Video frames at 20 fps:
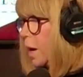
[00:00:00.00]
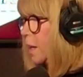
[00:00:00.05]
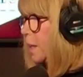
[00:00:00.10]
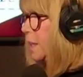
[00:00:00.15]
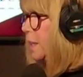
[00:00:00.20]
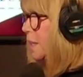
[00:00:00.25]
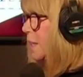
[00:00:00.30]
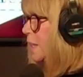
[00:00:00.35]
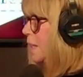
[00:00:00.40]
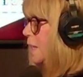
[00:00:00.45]
And
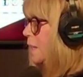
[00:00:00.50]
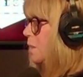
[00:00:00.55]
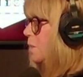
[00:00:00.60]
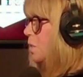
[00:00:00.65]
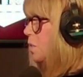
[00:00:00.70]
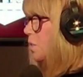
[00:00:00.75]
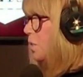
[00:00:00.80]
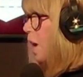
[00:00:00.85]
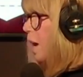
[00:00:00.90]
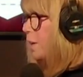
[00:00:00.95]
he
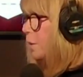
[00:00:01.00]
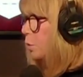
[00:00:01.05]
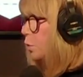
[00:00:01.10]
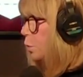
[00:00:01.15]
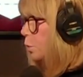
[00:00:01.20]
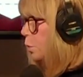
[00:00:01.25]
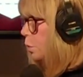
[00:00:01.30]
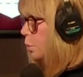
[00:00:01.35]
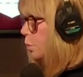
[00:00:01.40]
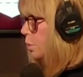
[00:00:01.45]
decided
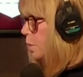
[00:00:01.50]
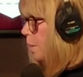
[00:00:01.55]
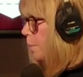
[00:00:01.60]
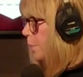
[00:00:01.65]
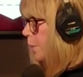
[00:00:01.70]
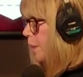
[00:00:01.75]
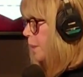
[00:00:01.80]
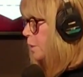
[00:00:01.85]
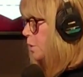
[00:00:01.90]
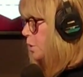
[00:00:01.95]
to do
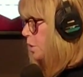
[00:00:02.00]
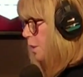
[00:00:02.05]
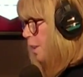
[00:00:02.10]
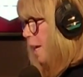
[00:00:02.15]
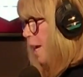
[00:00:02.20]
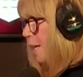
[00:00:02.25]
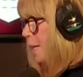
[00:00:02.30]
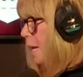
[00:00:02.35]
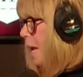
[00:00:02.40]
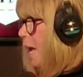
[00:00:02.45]
something
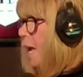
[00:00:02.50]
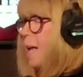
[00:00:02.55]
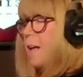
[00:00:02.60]
today.